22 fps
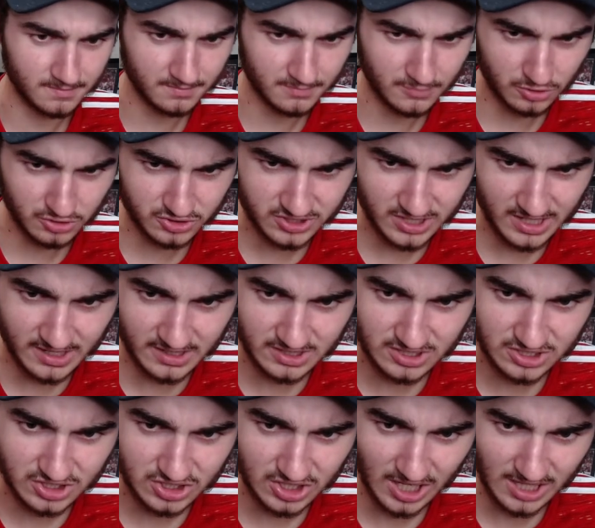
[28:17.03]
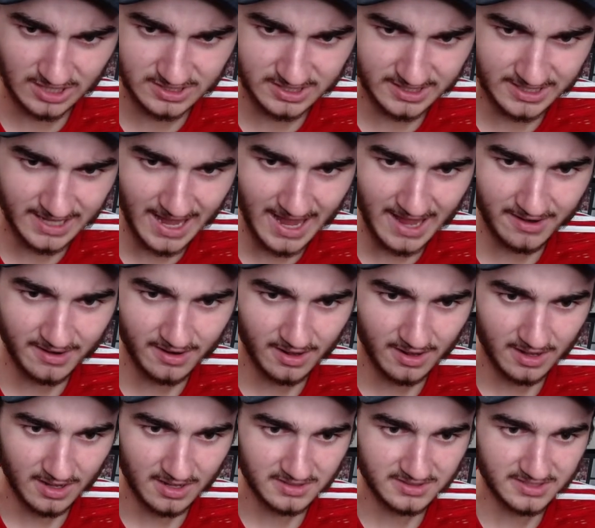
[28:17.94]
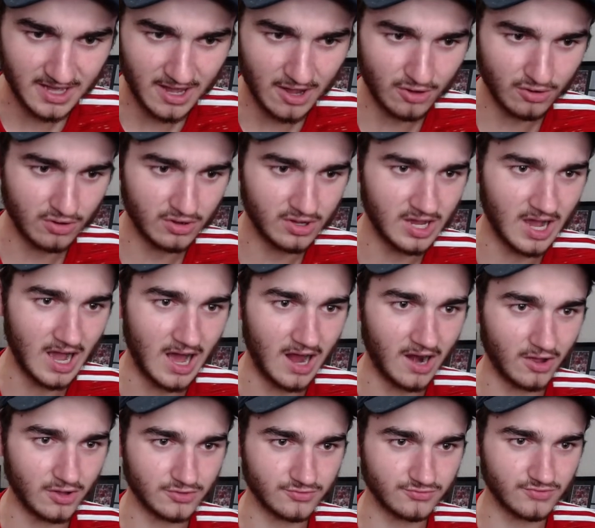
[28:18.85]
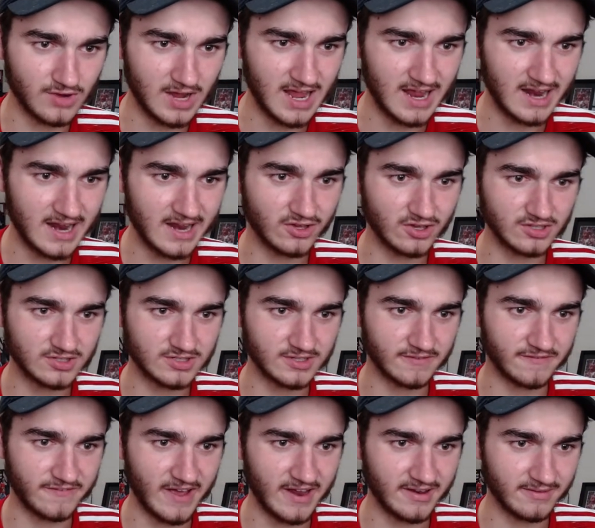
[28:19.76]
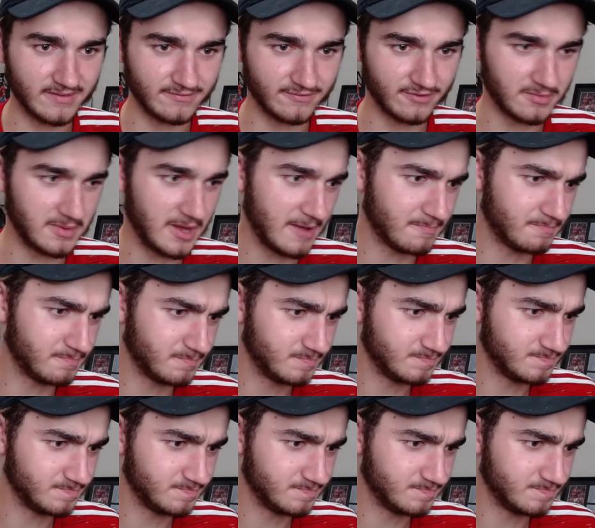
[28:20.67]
We'll see his chance again. Diogo Carlos, really good defending from him.